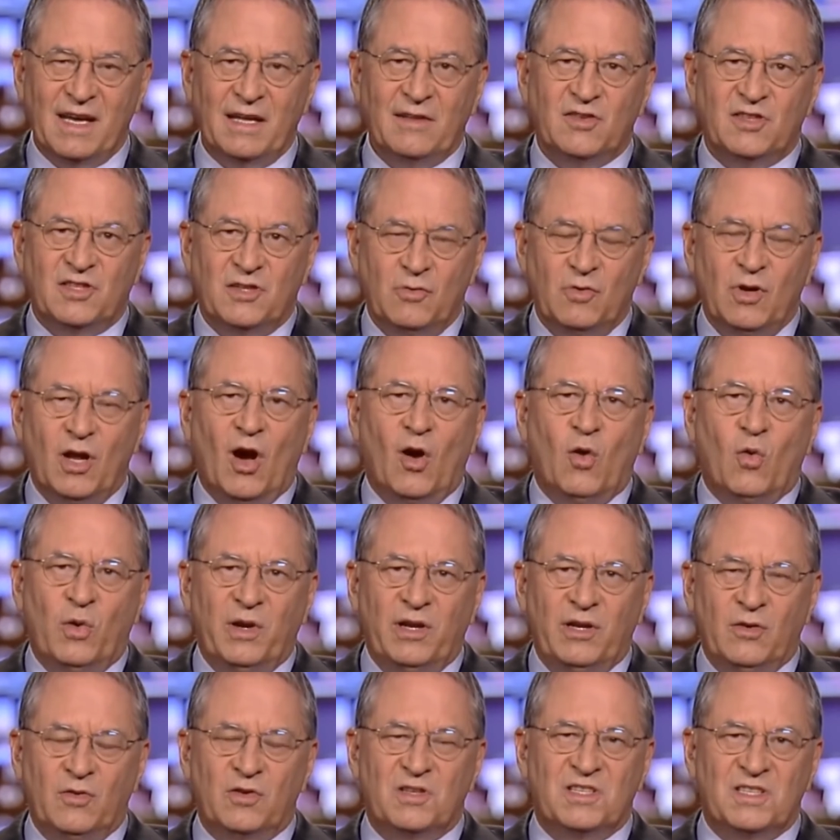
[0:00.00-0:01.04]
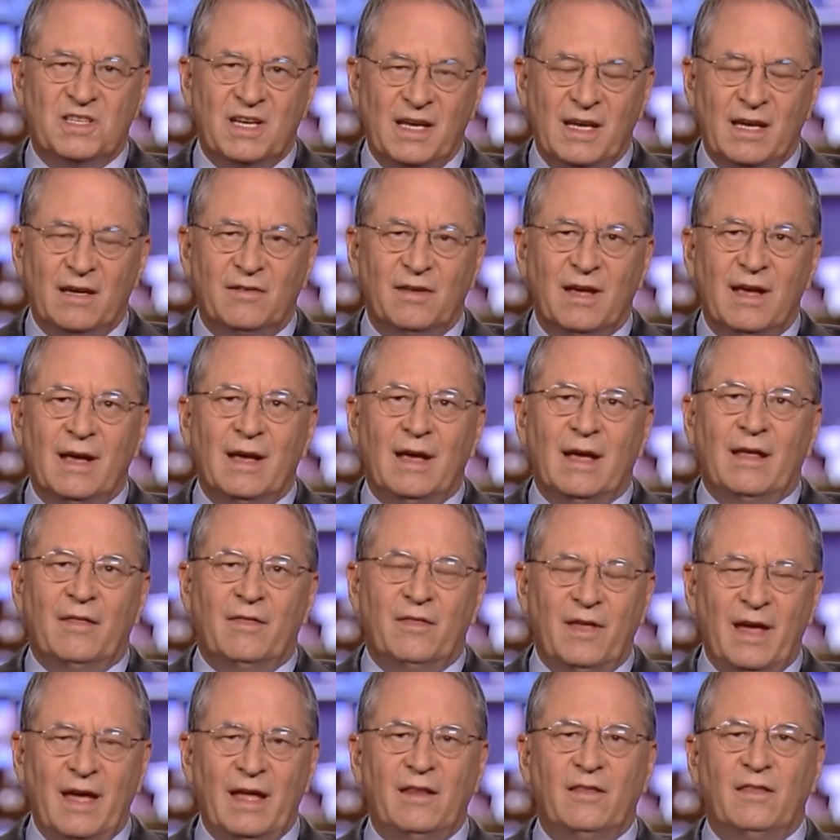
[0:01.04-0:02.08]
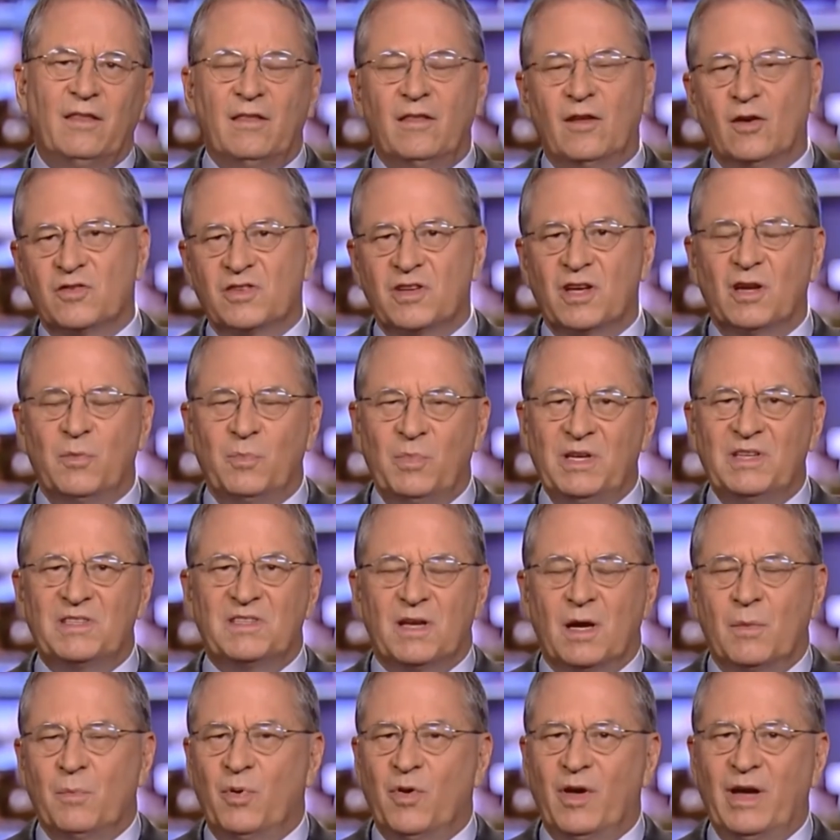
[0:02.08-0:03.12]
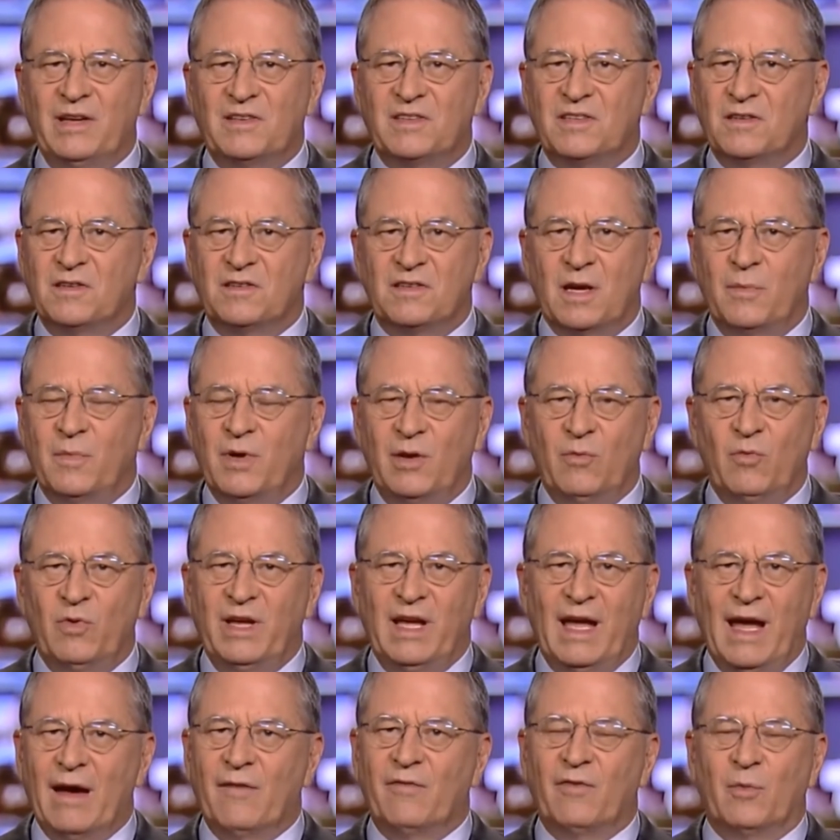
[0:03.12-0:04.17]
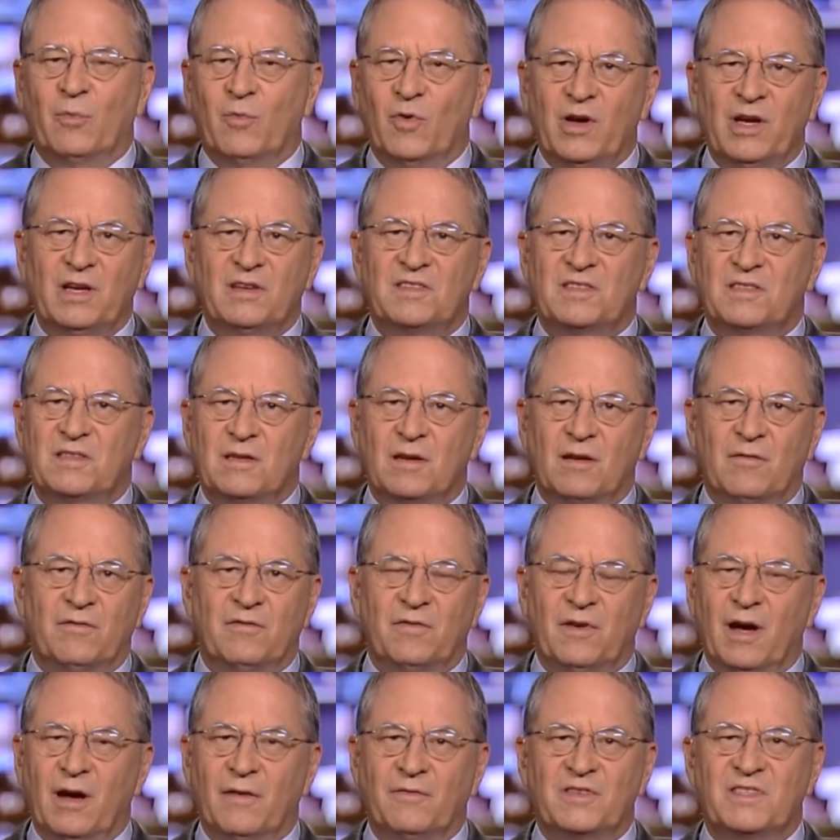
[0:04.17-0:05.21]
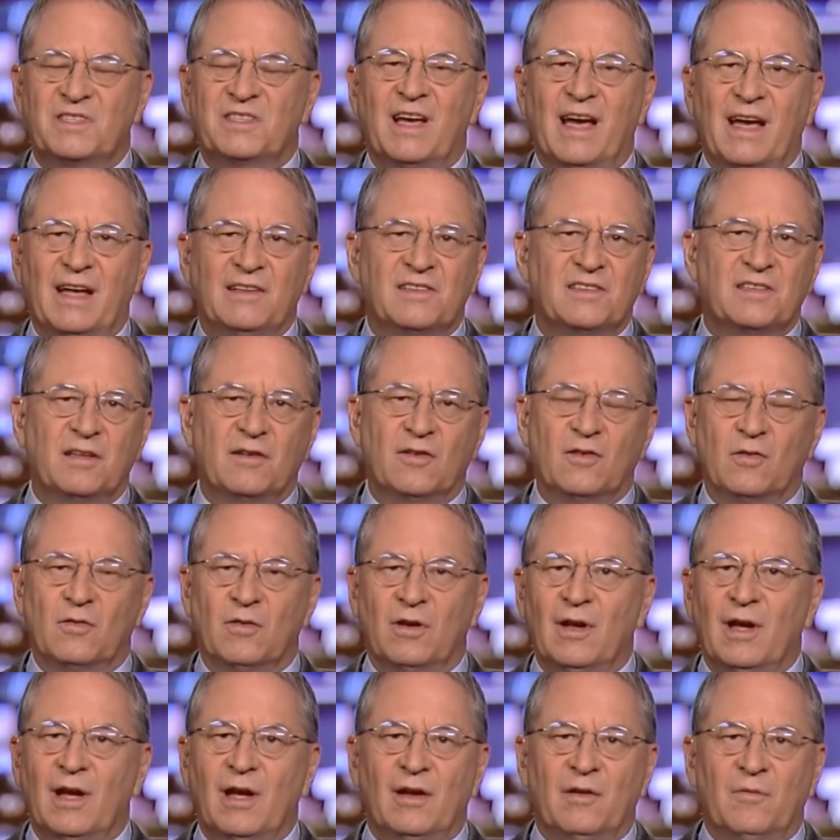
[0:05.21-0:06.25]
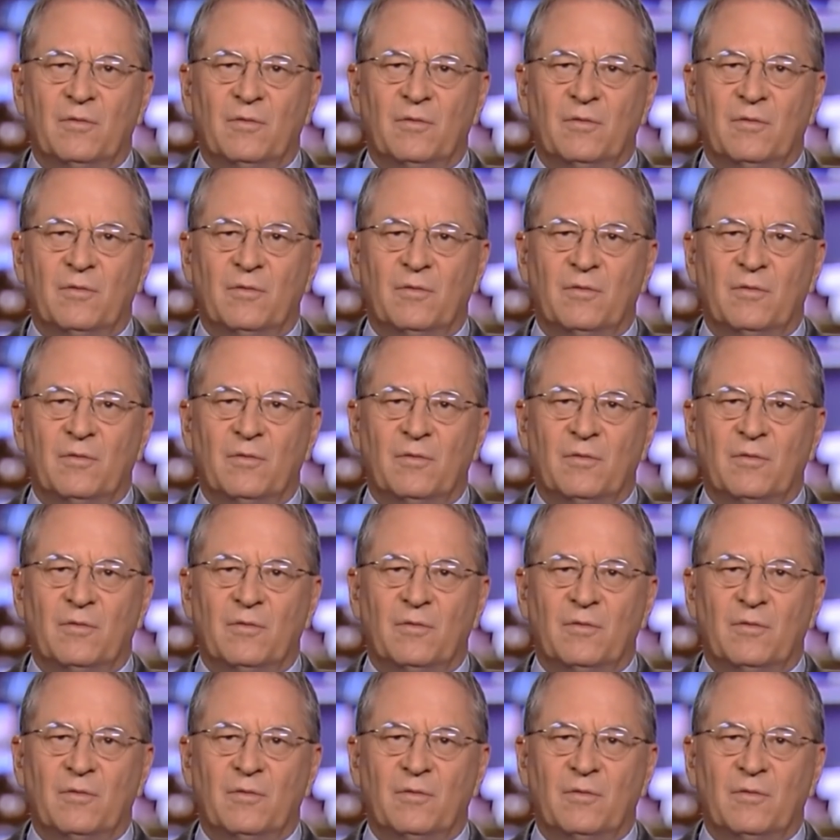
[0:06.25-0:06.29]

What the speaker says: sense, you know when you see it. Then there's going to be some places, I mean, we have them, lists of sites that are